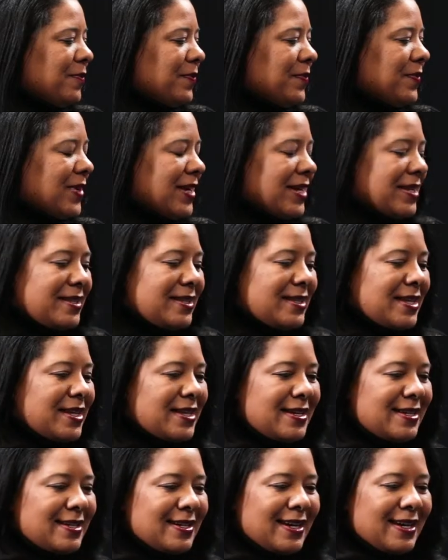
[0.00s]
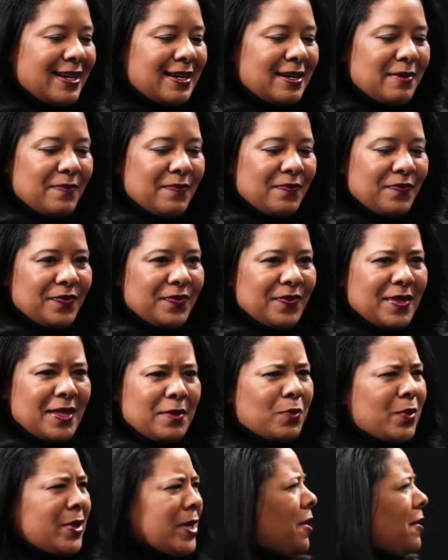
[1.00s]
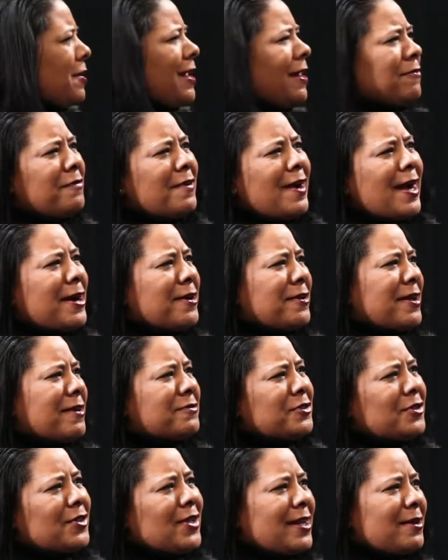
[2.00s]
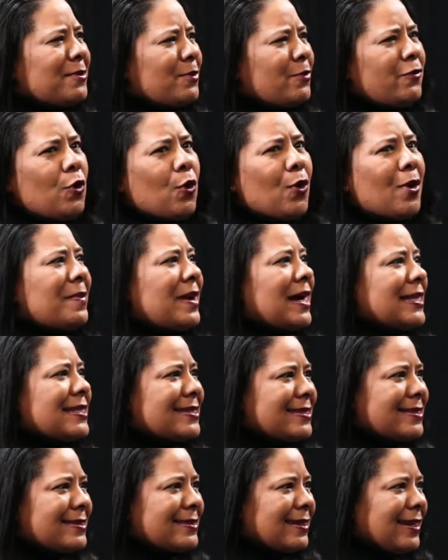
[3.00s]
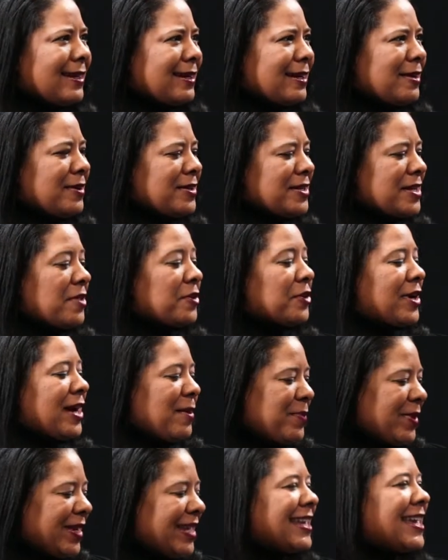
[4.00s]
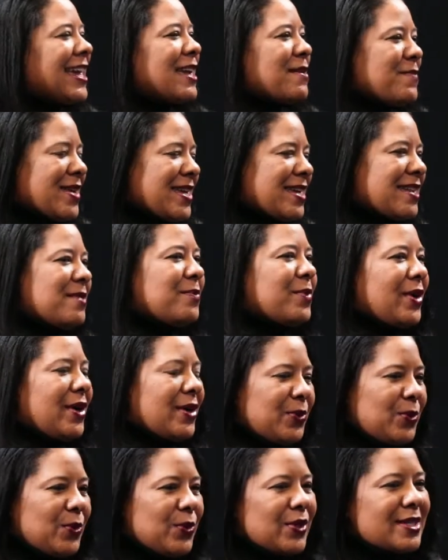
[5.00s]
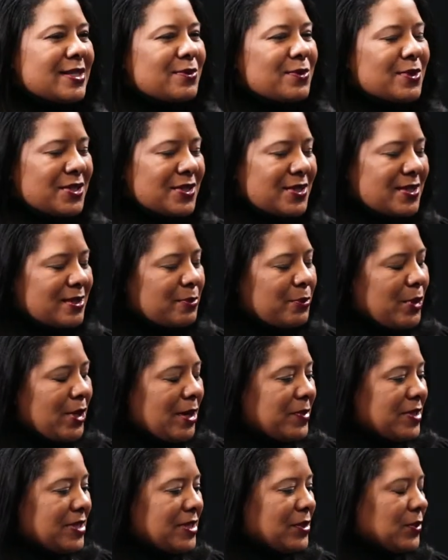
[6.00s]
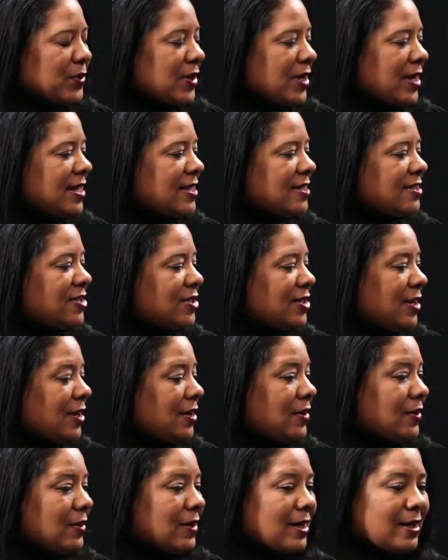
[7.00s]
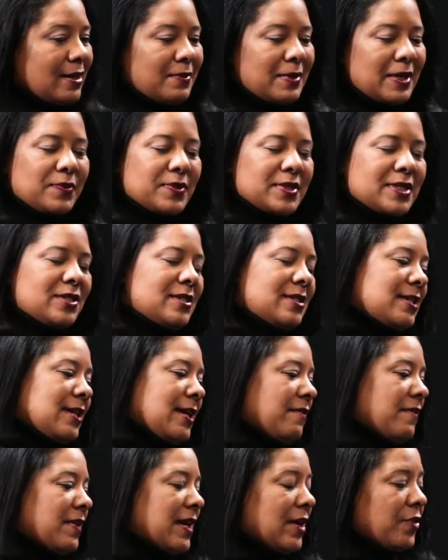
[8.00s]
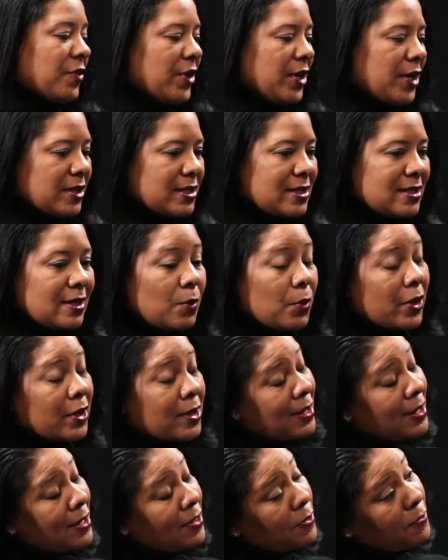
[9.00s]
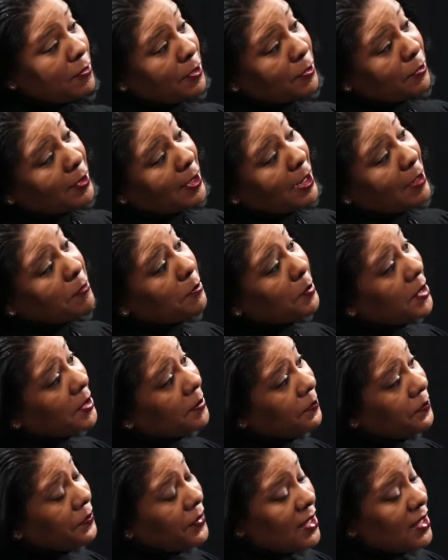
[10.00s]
but then we all got fired after like 4 months. Another company came in and bought Horns, which is a department store. And so I was just kind of out there, ended up working at the federal government